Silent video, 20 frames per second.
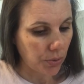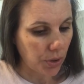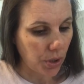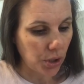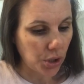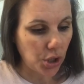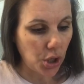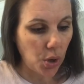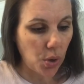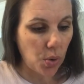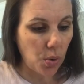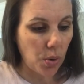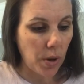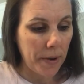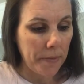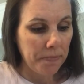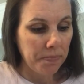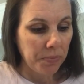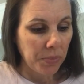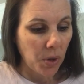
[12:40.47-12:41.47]
So
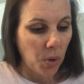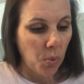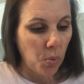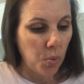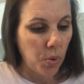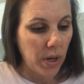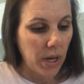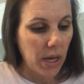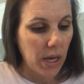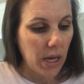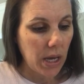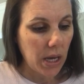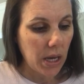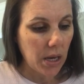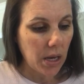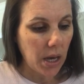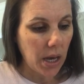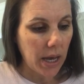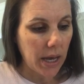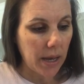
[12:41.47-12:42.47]
we,
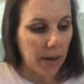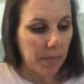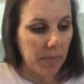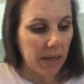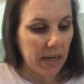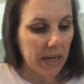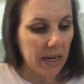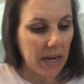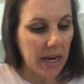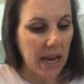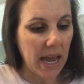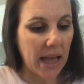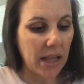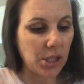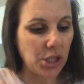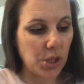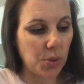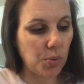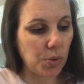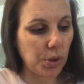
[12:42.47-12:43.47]
in an
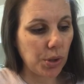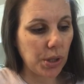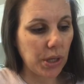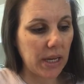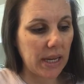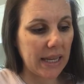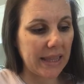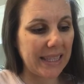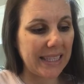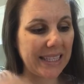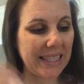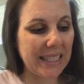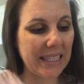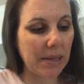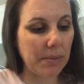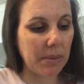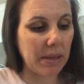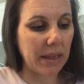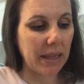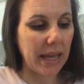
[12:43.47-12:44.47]
analogy, we're looking at the
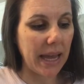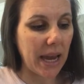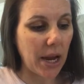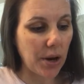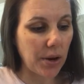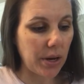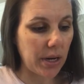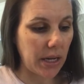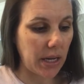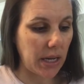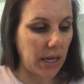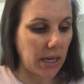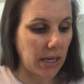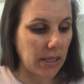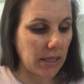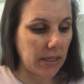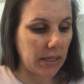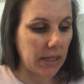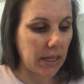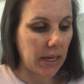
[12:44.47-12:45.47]

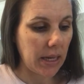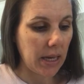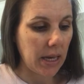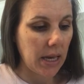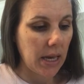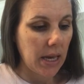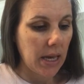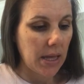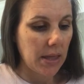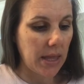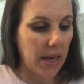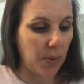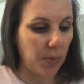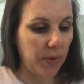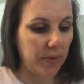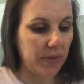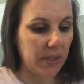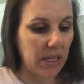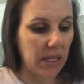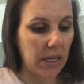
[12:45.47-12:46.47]
similarities that
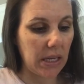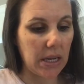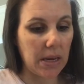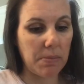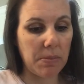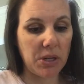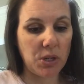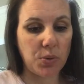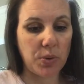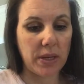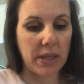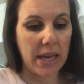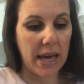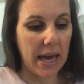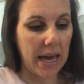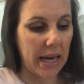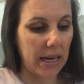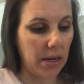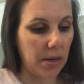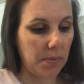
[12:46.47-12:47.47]
we've seen between the
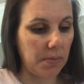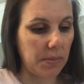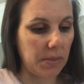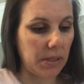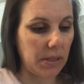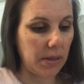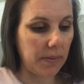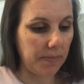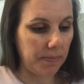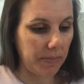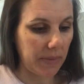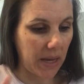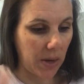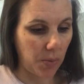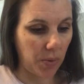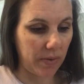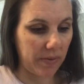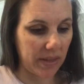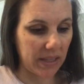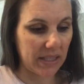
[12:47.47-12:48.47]
items that
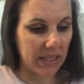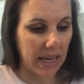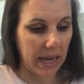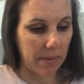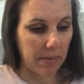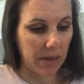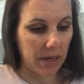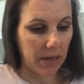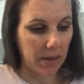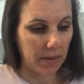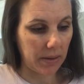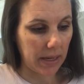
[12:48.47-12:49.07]
we've examined.